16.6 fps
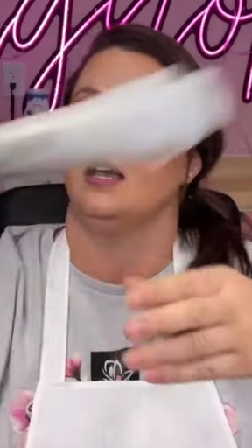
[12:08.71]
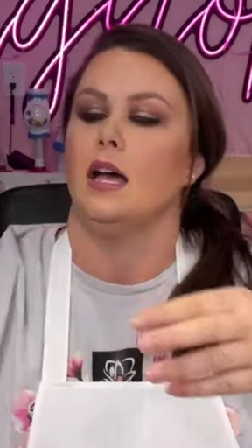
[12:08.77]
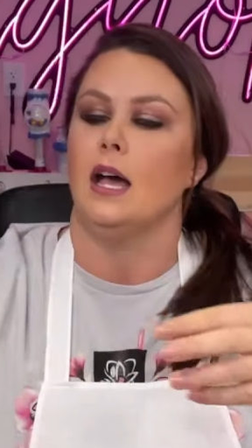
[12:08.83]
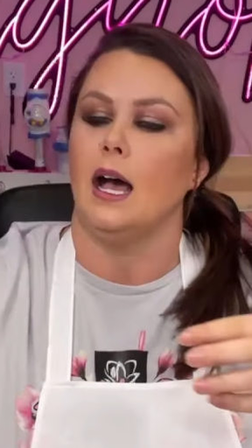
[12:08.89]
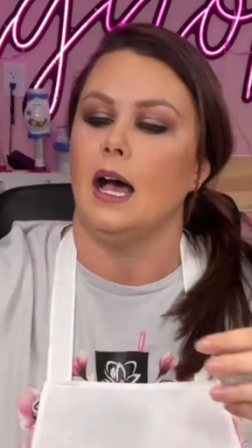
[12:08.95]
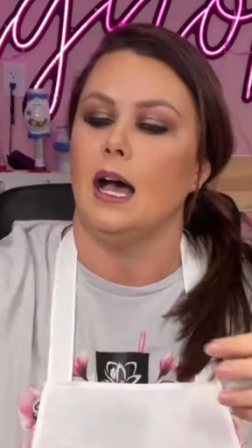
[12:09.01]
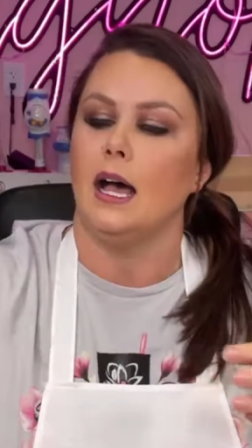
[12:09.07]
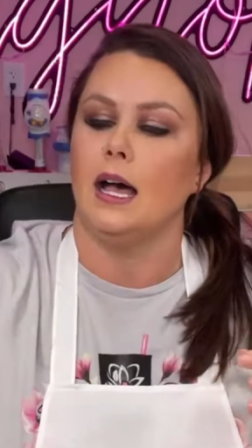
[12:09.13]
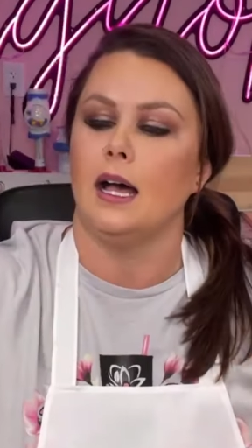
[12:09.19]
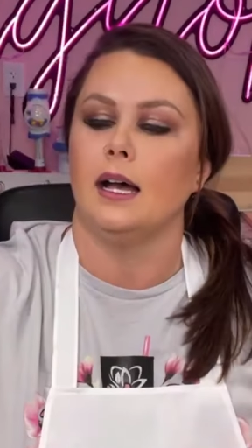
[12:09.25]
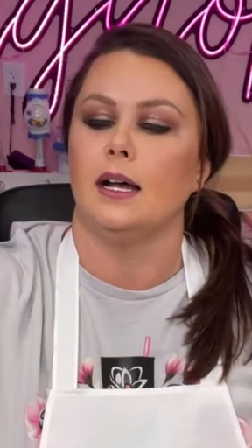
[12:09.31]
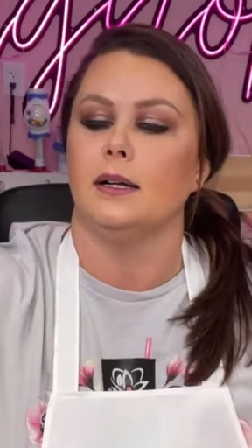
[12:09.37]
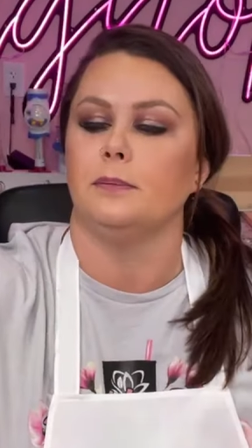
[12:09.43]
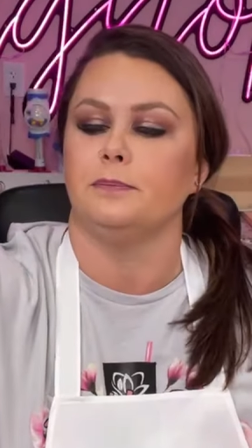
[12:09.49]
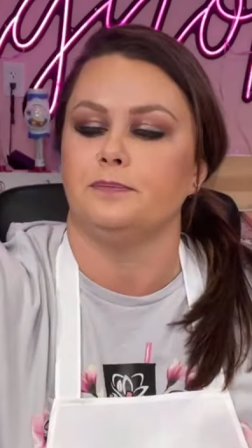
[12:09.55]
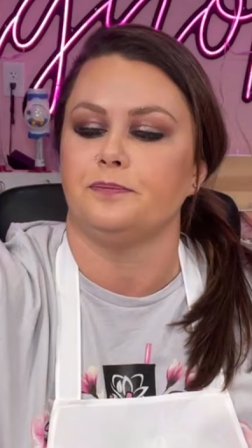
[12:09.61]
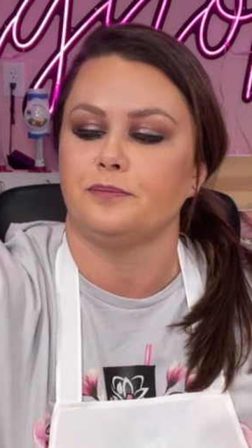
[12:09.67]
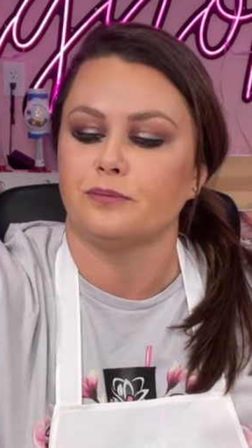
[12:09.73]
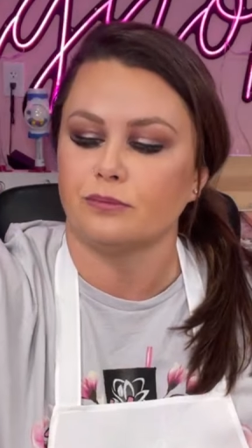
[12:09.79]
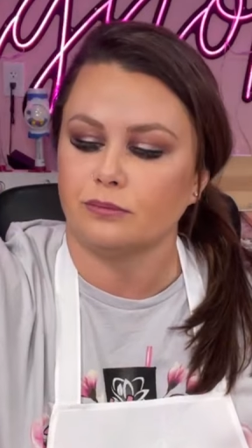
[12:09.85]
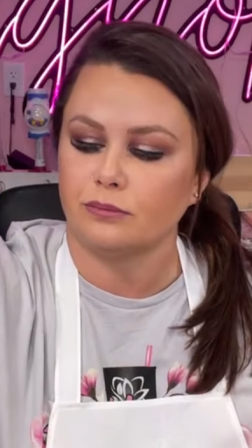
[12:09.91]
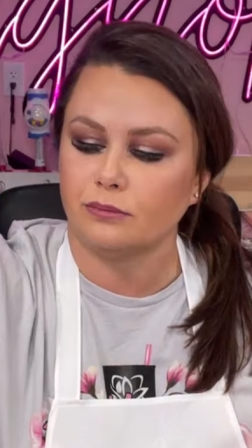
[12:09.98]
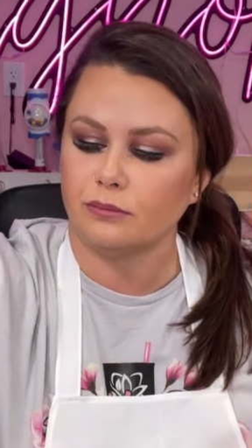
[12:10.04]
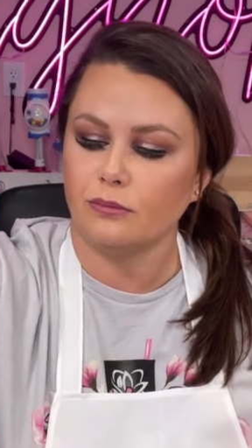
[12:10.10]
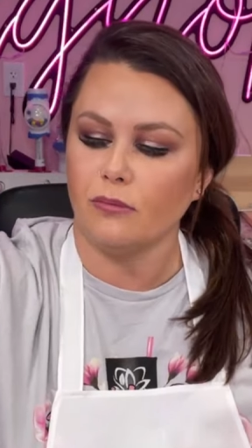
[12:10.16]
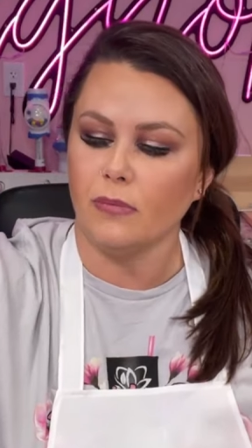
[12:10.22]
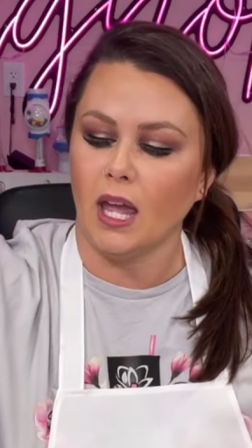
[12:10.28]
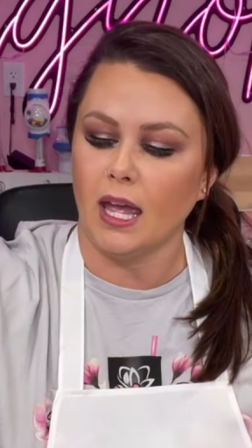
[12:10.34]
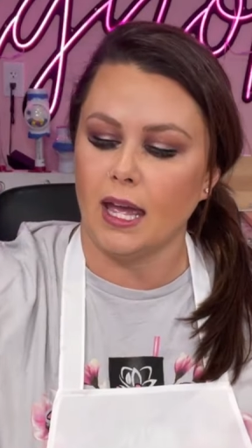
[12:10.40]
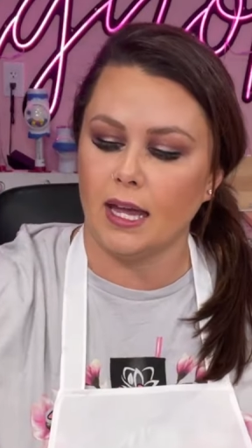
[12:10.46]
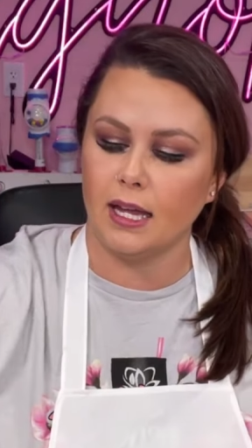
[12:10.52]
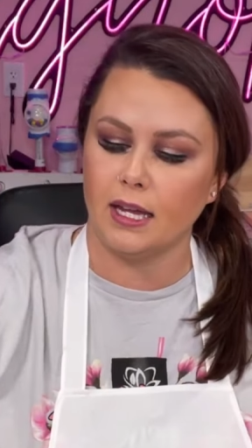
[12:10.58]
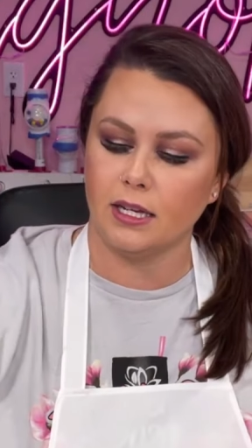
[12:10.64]
And
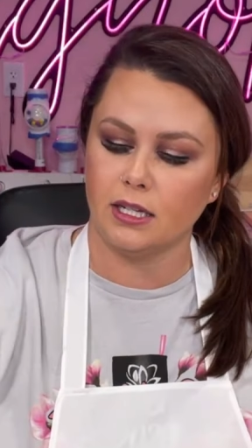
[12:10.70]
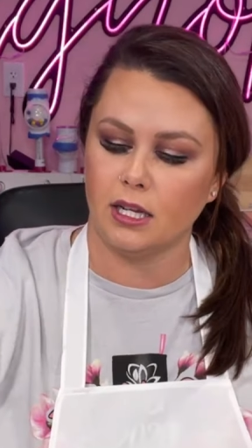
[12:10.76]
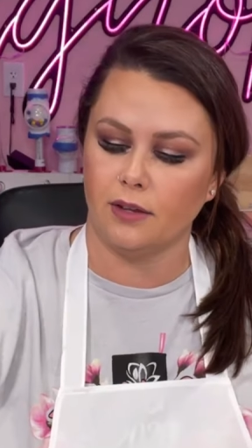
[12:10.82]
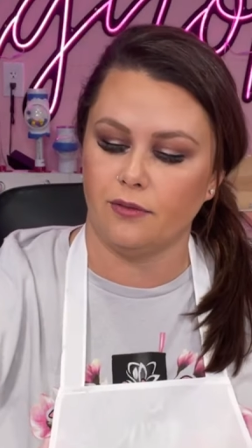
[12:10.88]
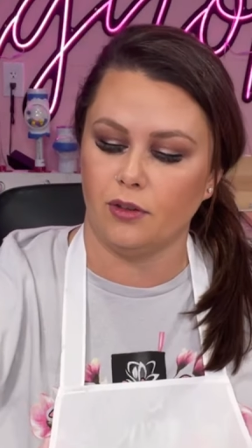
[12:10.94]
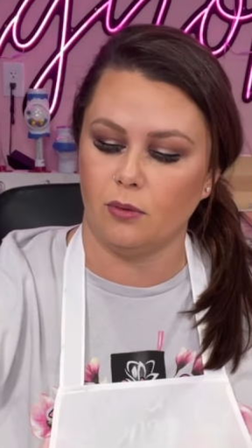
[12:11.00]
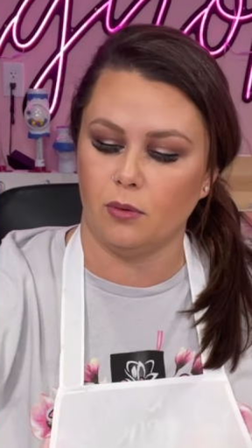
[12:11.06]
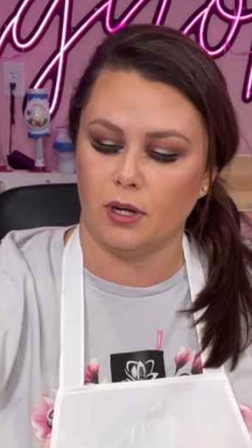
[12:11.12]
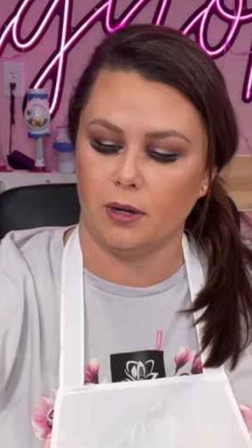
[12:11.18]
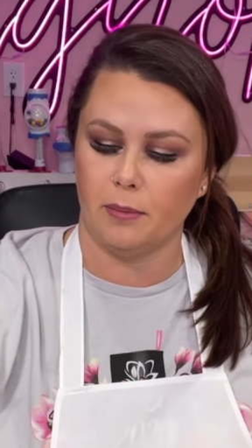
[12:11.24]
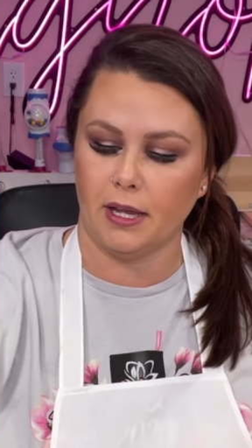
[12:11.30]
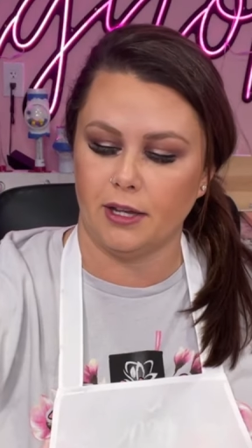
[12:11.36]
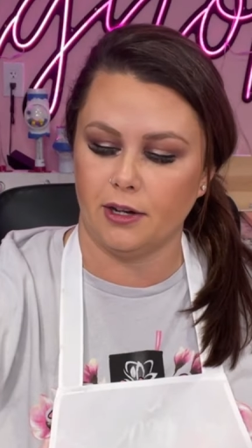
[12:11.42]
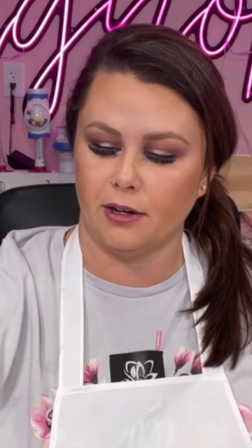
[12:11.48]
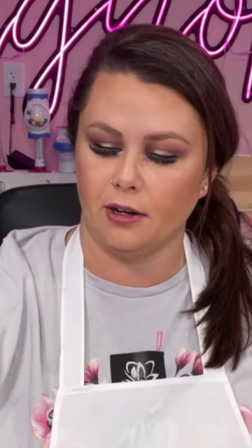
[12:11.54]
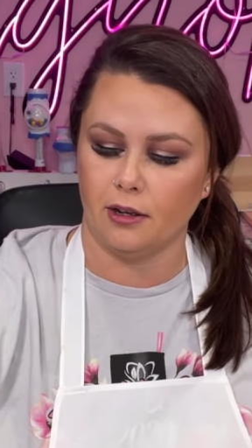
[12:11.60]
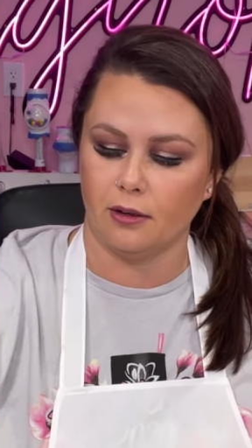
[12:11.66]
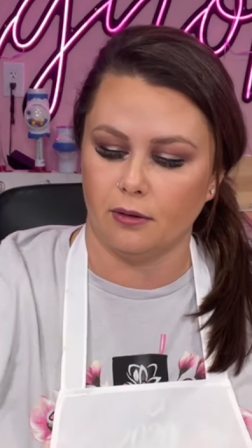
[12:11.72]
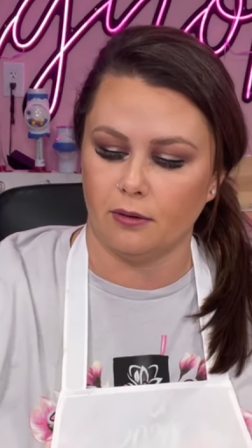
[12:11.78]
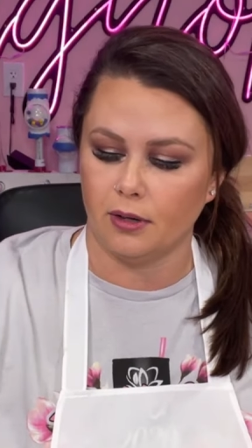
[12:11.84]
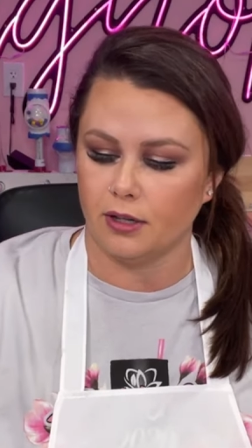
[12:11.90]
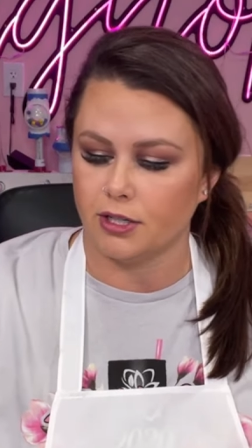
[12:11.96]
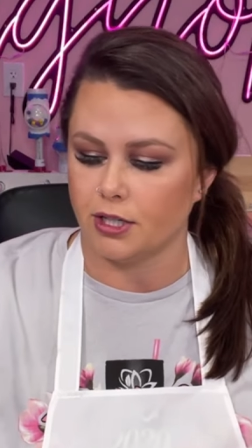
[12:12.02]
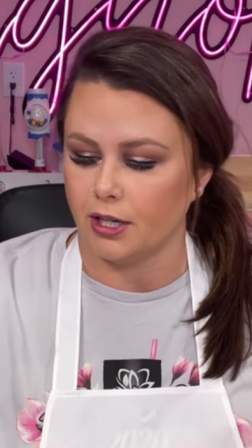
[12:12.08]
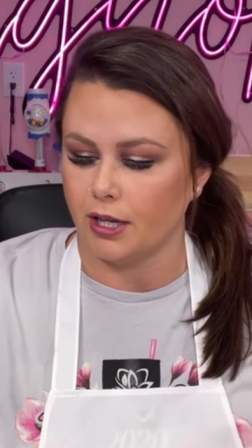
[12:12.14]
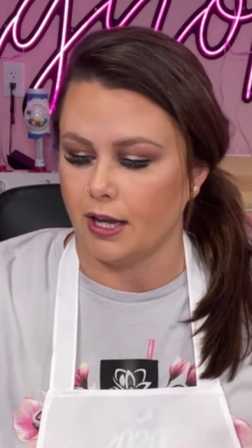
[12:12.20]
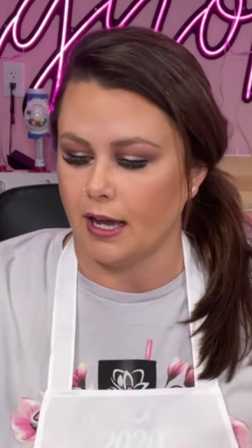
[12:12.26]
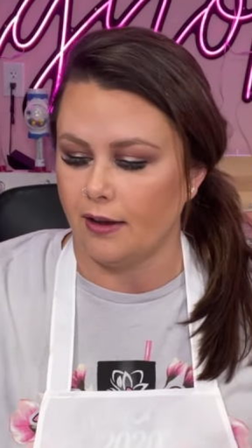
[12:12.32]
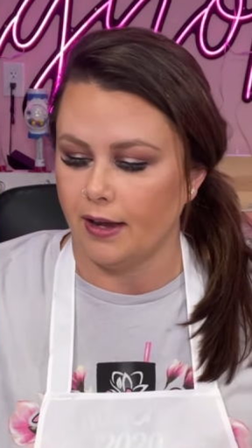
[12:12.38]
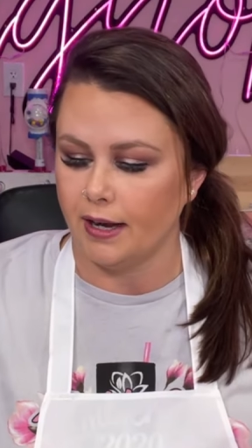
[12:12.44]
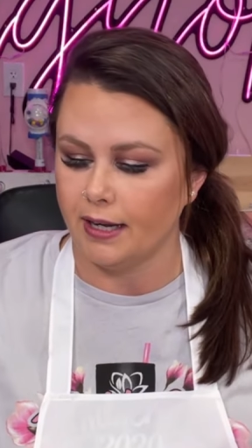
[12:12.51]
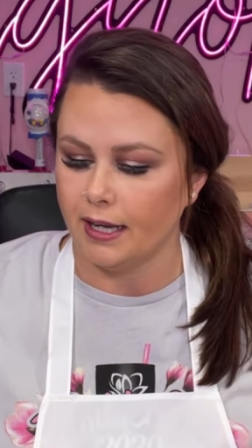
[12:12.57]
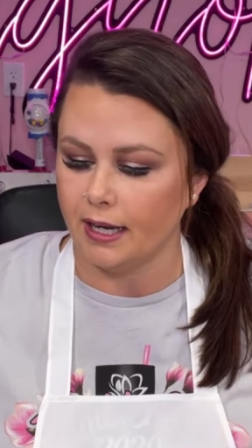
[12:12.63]
if you wanna make your own, I'll show you how
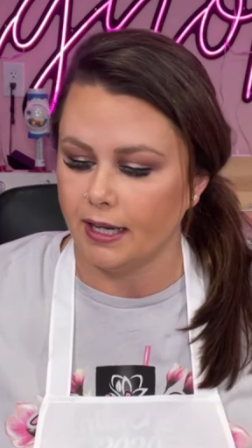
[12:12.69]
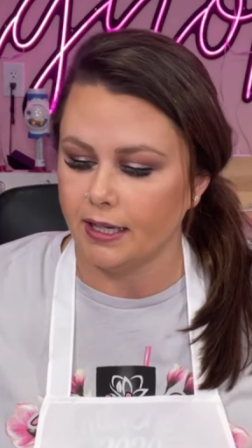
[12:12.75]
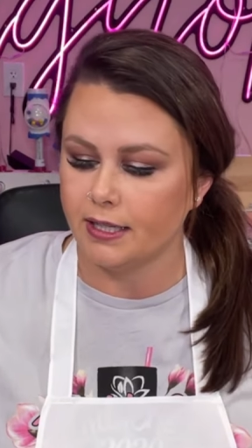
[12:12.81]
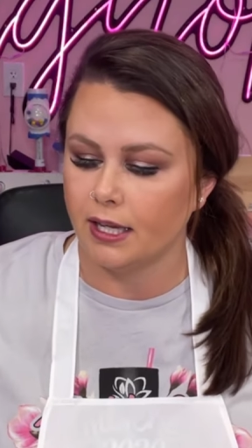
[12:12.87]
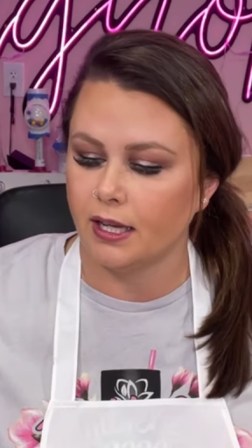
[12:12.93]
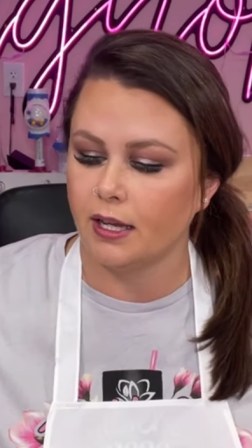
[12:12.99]
I did it.